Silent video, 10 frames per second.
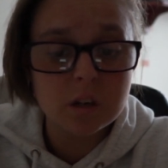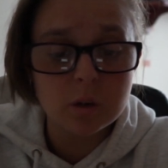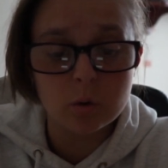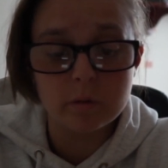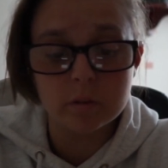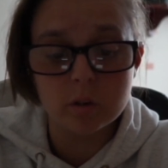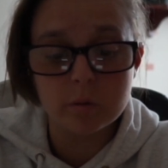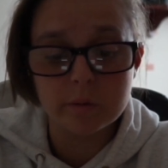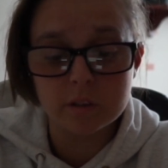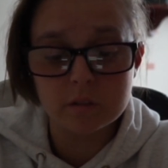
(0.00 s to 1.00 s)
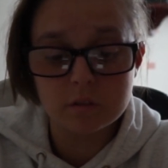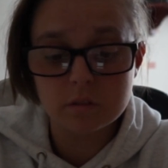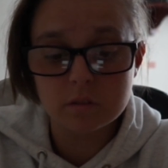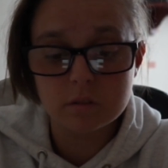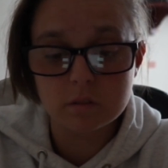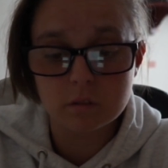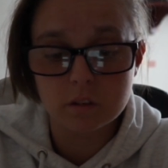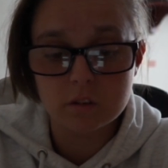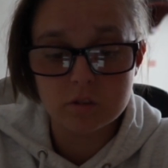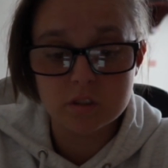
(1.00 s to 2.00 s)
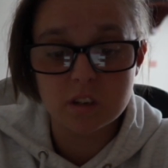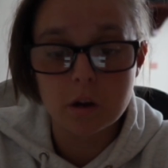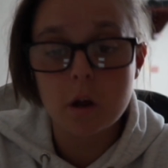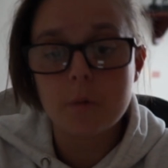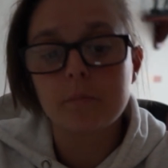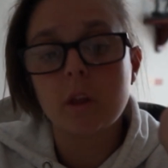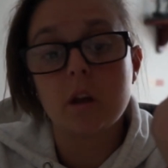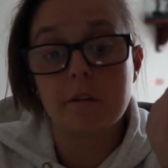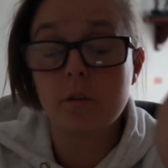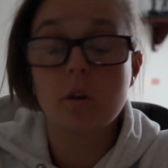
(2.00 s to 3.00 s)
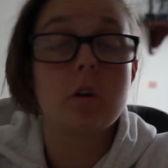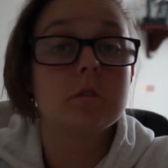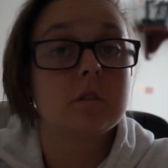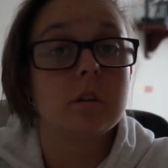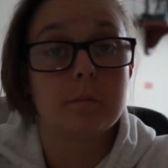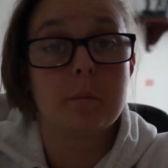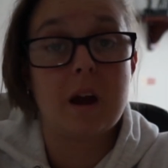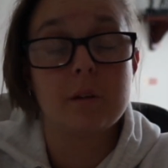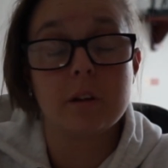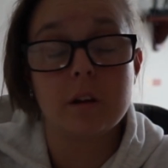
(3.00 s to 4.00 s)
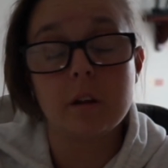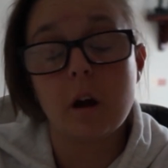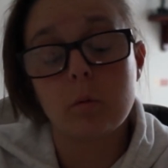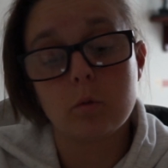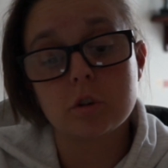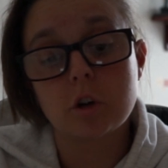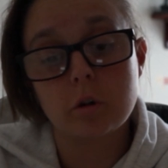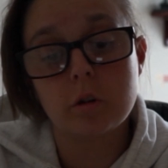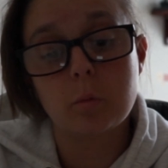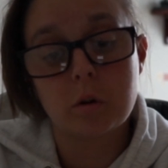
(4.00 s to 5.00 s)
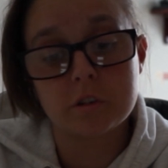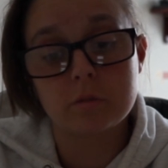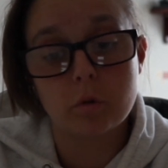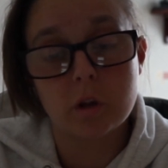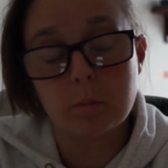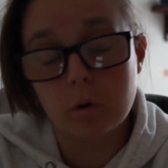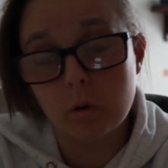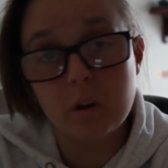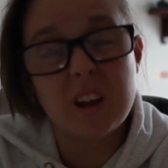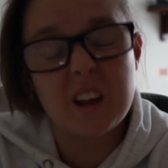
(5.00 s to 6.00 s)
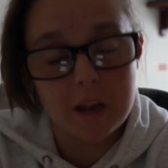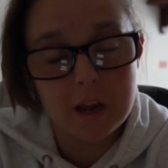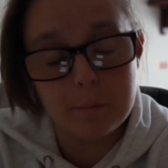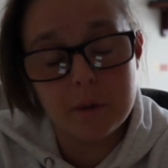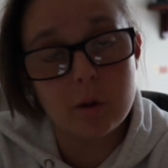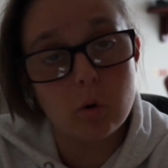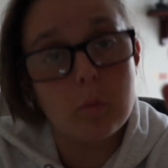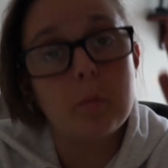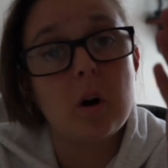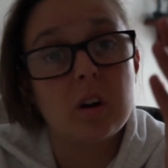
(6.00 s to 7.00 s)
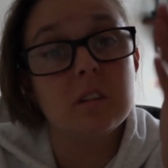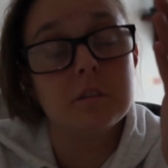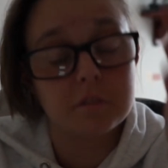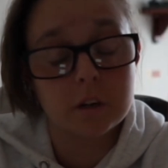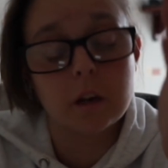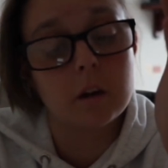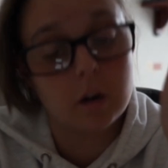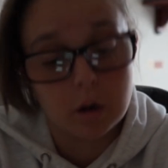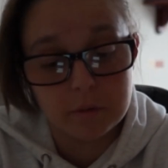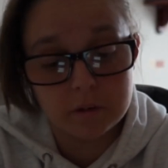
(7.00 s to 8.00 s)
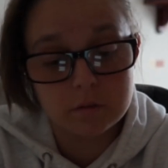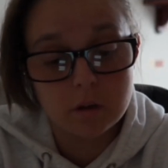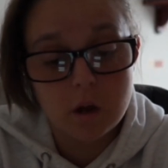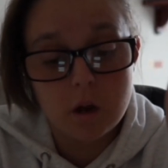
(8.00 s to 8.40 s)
Or if I do, it's not interested. If you guys have out there that are currently watching Rookie Blue, hit me up on the freaking comments.